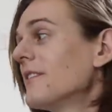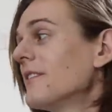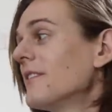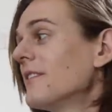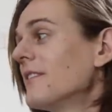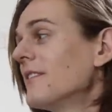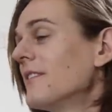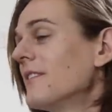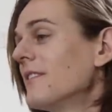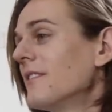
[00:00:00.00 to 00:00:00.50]

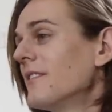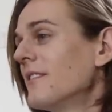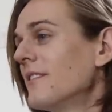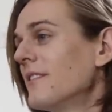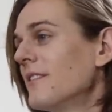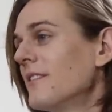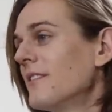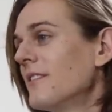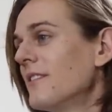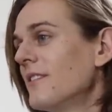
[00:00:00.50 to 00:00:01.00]

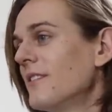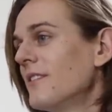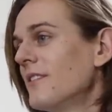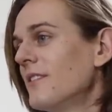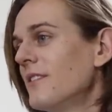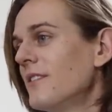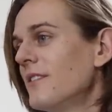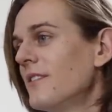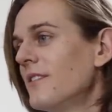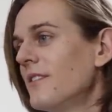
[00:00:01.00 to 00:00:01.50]

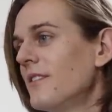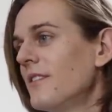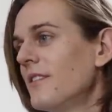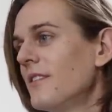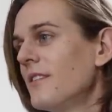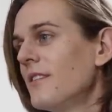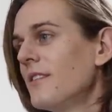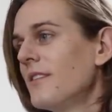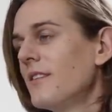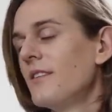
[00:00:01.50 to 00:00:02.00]

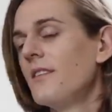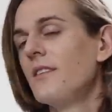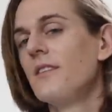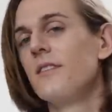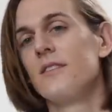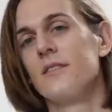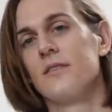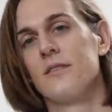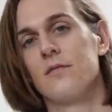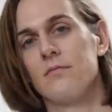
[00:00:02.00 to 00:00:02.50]

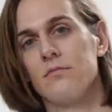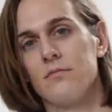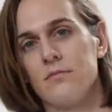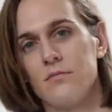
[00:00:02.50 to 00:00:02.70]
(silent)